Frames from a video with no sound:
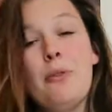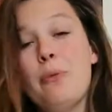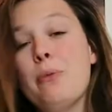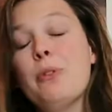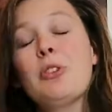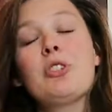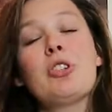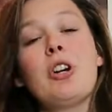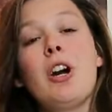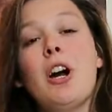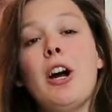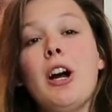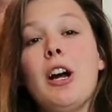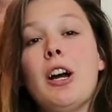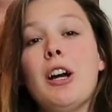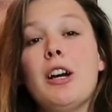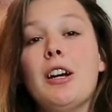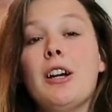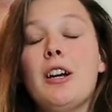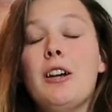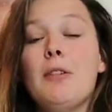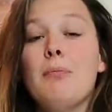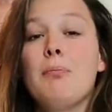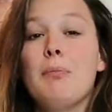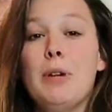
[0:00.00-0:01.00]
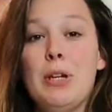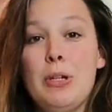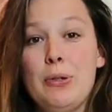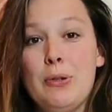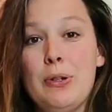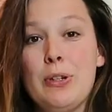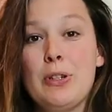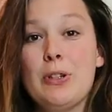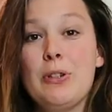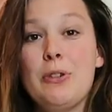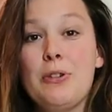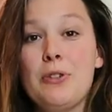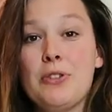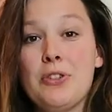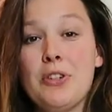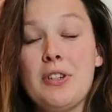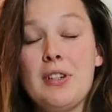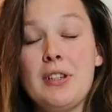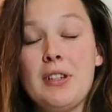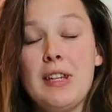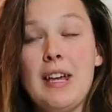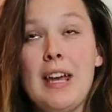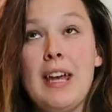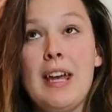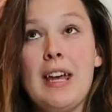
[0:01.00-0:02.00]
which are my new
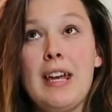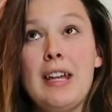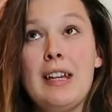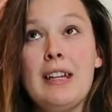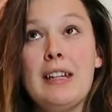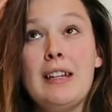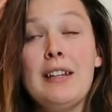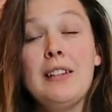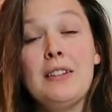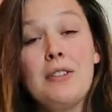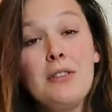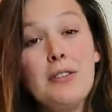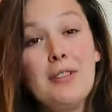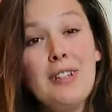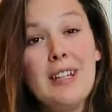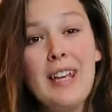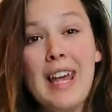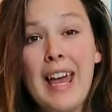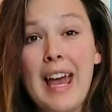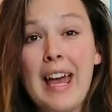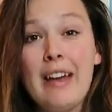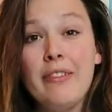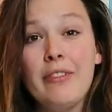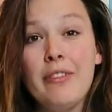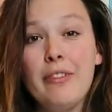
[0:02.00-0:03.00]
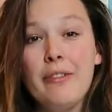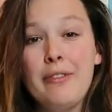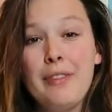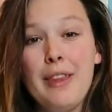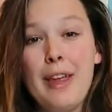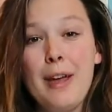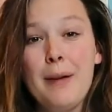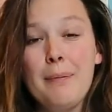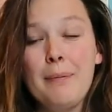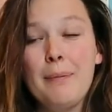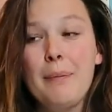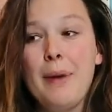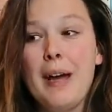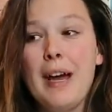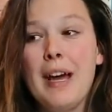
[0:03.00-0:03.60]
enclosures, and these are only half of them.